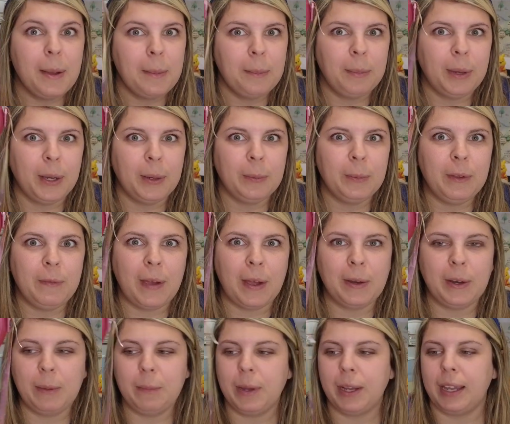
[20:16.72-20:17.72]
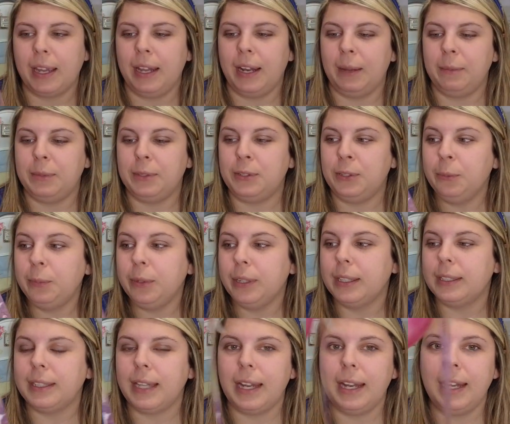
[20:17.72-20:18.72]
But we found our bucket and I'm super
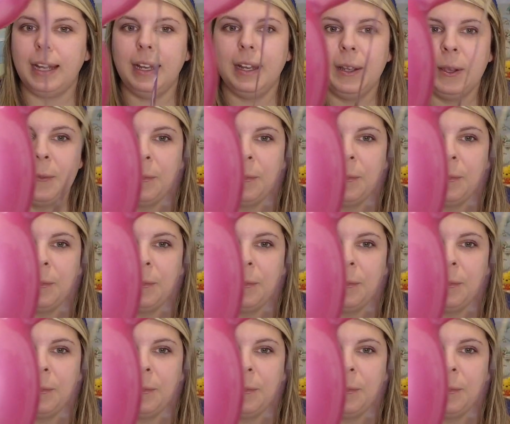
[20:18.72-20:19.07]
excited.